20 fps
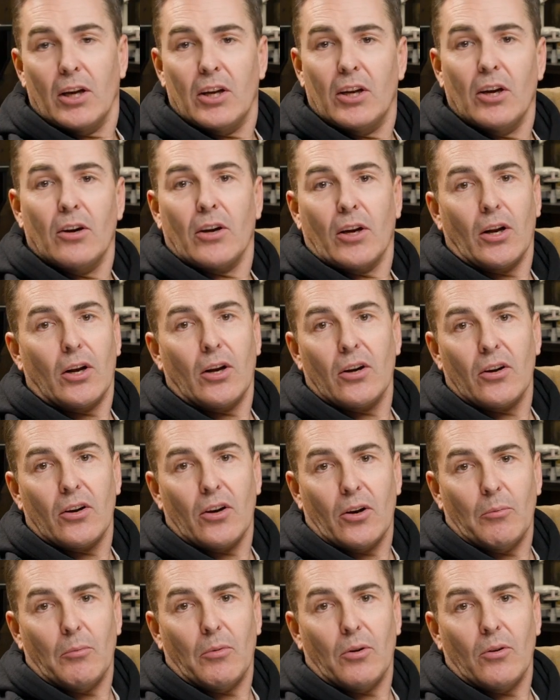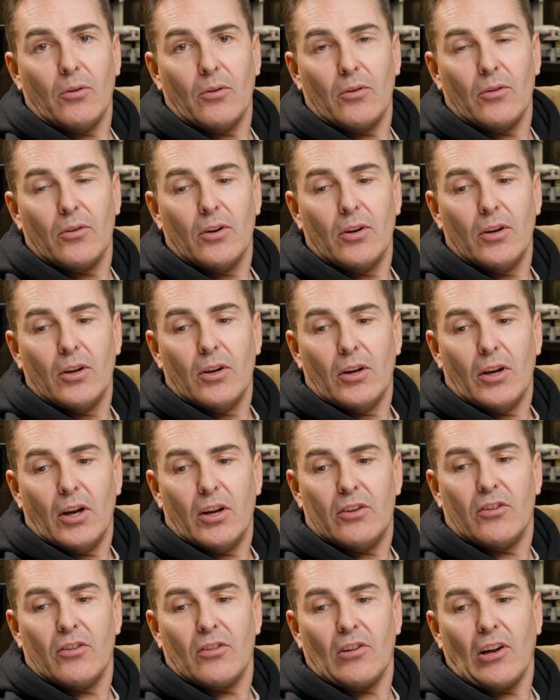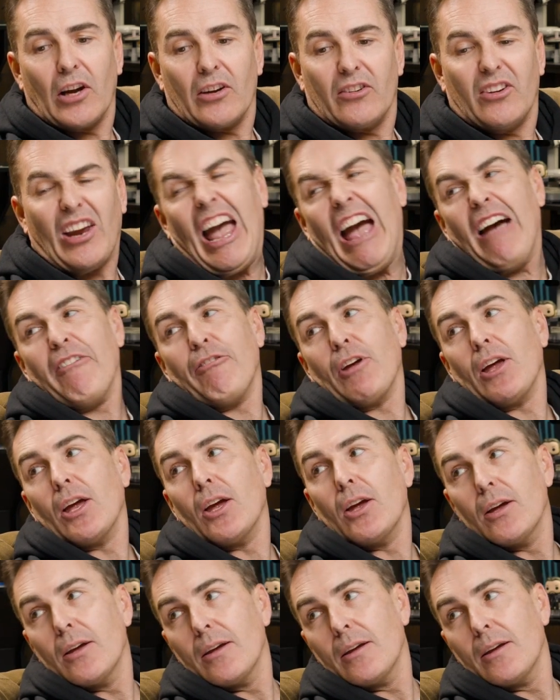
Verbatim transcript: It don't get hard no more. It's just like taffy.